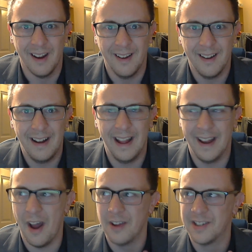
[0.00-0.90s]
hurt,
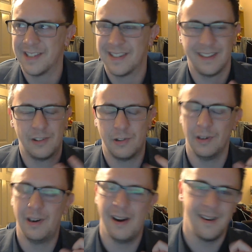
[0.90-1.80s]
and I just,
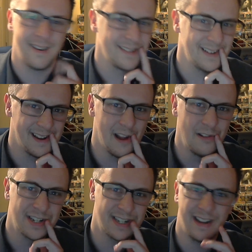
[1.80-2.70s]
God,
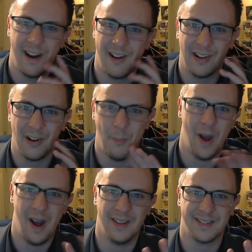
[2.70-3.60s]
no scarring or
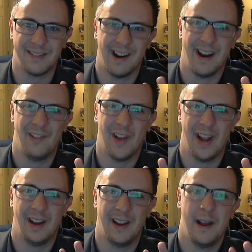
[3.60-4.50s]
burns or
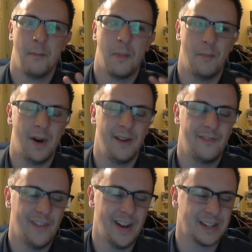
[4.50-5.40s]
anything, but
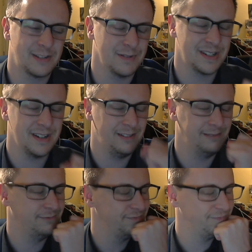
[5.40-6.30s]
my face was
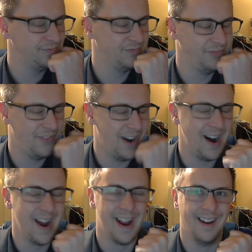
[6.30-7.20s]
on
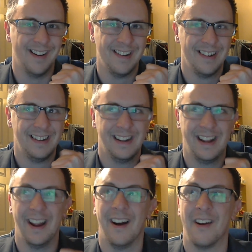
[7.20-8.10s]
fire,
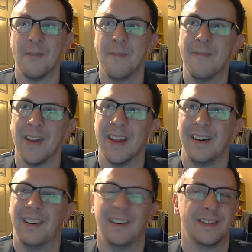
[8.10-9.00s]
and I remember
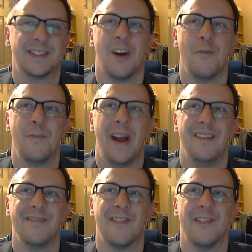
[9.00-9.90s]
that, oh, it's so
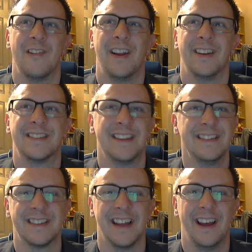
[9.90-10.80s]
painful, and
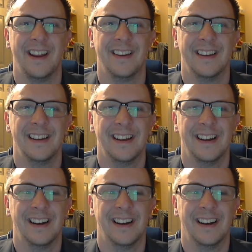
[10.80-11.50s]
since then,